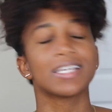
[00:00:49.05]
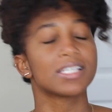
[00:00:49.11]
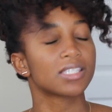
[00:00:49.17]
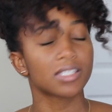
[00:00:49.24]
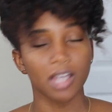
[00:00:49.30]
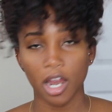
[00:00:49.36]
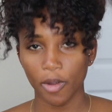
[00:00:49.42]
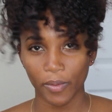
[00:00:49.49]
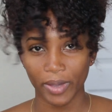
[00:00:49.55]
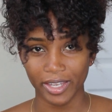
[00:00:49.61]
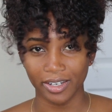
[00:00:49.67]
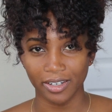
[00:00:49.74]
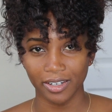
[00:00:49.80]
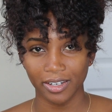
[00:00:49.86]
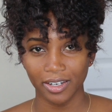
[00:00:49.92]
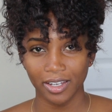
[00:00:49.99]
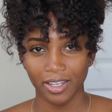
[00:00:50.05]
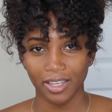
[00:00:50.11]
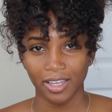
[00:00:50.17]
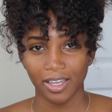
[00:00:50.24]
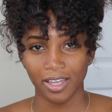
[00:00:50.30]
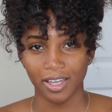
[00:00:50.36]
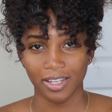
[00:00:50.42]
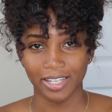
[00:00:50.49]
start with,
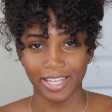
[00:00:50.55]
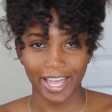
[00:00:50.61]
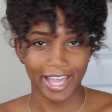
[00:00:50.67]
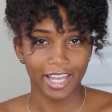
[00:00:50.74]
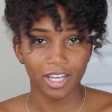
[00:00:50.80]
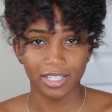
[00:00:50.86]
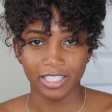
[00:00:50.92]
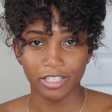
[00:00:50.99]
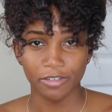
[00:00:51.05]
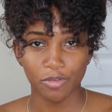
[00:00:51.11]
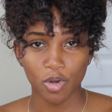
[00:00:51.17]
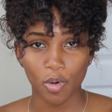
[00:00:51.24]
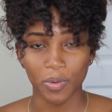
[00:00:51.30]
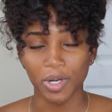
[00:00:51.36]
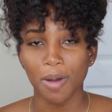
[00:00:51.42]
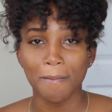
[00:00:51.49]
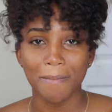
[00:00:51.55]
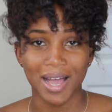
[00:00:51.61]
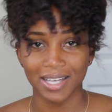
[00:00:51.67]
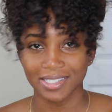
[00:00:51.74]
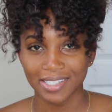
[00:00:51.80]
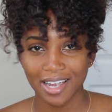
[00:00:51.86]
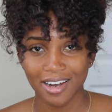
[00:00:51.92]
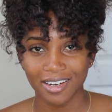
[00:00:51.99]
like if you can leave home without
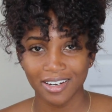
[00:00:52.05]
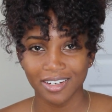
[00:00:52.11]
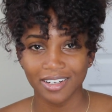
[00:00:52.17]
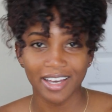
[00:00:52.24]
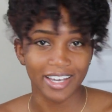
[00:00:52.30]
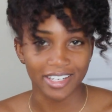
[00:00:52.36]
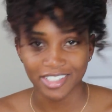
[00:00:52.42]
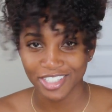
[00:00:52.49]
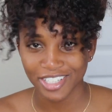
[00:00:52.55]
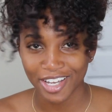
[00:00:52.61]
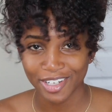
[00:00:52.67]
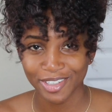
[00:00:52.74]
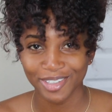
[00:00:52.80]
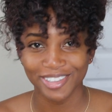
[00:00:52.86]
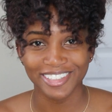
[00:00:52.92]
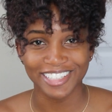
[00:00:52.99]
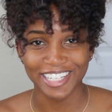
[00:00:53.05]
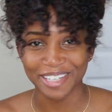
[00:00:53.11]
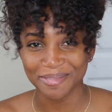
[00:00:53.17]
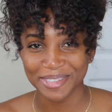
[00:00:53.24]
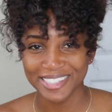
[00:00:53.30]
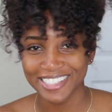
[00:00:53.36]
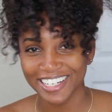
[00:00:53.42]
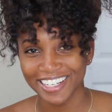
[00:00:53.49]
mascara, eyeshadow,
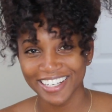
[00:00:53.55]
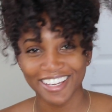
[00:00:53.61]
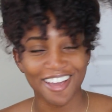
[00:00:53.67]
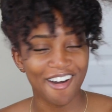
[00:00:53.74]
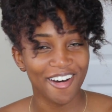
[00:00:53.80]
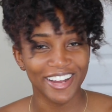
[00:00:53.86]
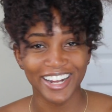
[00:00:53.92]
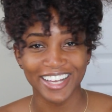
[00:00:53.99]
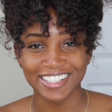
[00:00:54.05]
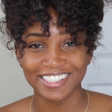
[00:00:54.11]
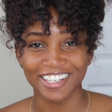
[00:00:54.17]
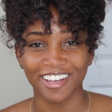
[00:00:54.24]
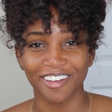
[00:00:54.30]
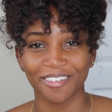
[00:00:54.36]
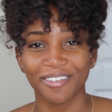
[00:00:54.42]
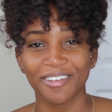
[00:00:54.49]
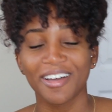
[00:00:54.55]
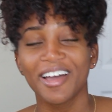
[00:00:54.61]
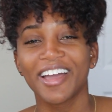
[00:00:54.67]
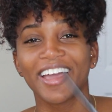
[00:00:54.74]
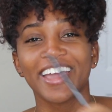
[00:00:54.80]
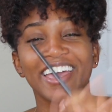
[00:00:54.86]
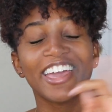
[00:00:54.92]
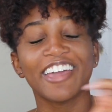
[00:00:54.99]
lipstick, all that stuff.
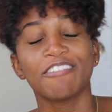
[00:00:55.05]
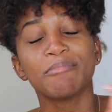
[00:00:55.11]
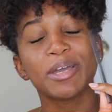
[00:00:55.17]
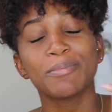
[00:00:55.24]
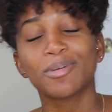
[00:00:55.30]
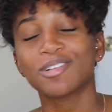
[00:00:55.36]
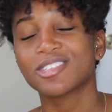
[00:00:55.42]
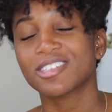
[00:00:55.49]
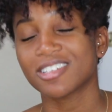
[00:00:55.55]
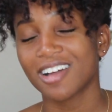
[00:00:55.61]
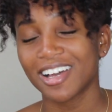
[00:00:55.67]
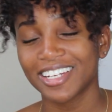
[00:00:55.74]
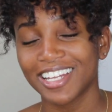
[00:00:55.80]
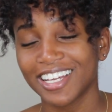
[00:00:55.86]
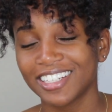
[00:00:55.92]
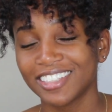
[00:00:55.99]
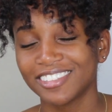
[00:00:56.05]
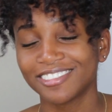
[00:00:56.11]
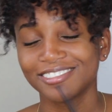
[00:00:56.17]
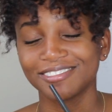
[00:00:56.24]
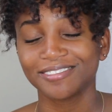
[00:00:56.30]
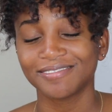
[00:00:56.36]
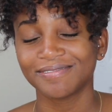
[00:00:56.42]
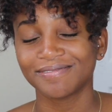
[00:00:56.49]
If my brows are not done,
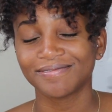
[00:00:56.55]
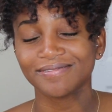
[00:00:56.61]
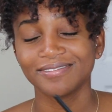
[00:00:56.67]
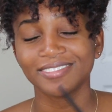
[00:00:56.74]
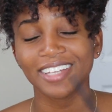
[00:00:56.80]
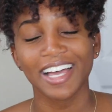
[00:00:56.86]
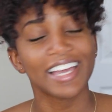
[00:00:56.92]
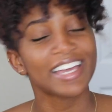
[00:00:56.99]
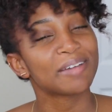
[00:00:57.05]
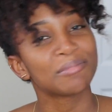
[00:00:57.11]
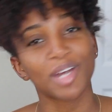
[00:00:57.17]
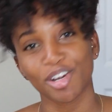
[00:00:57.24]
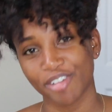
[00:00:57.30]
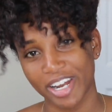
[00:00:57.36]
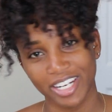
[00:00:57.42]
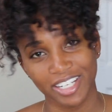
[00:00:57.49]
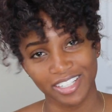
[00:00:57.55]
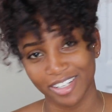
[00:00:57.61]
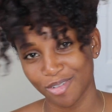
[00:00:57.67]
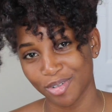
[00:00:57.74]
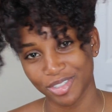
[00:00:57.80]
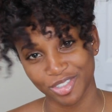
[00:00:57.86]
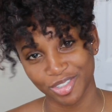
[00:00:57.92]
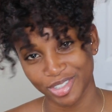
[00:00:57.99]
I am not ready to
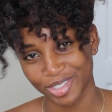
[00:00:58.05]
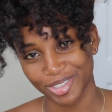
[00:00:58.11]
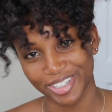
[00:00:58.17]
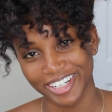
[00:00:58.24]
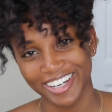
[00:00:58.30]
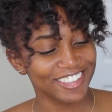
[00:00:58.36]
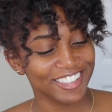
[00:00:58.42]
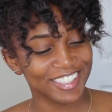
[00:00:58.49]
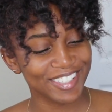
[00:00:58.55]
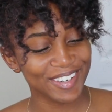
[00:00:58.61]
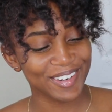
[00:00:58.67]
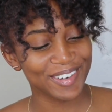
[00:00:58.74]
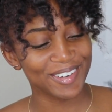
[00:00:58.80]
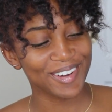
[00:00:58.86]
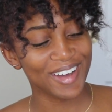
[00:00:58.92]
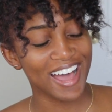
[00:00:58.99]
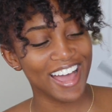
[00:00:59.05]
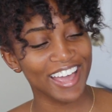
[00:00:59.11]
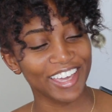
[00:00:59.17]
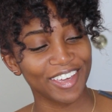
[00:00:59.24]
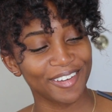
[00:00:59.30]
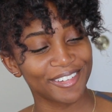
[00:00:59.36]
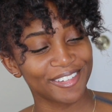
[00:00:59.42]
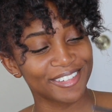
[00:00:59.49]
go to the door. So I
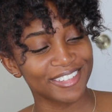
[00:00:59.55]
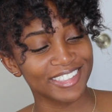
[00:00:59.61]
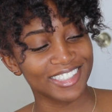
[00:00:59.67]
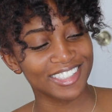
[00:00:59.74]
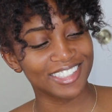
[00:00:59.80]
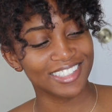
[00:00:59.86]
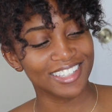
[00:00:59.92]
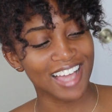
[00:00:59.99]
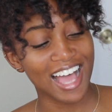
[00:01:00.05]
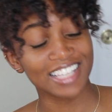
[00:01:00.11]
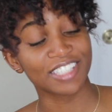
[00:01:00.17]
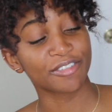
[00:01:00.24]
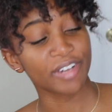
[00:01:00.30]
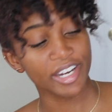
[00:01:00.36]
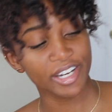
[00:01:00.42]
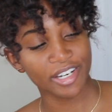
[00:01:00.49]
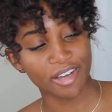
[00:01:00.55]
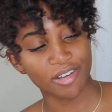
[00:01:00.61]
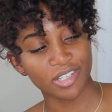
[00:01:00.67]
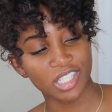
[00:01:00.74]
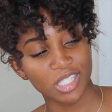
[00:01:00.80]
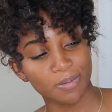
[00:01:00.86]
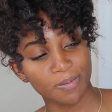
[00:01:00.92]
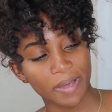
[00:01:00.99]
use, as of right now,
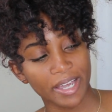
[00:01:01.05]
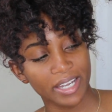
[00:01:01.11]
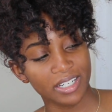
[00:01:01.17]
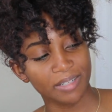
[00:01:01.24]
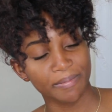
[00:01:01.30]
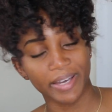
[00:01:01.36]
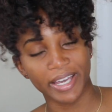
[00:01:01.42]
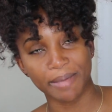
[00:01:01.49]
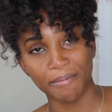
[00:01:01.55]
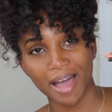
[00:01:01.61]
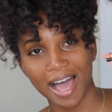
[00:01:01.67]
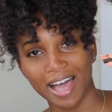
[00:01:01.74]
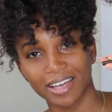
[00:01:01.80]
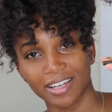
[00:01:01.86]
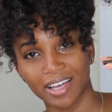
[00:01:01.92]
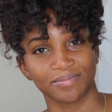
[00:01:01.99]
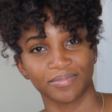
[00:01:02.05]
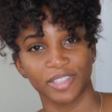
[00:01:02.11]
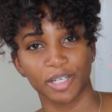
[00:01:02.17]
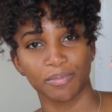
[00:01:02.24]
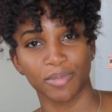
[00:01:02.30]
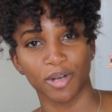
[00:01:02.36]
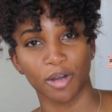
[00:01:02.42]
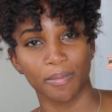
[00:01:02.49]
Spiked by MAC,
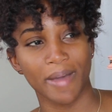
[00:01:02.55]
their brow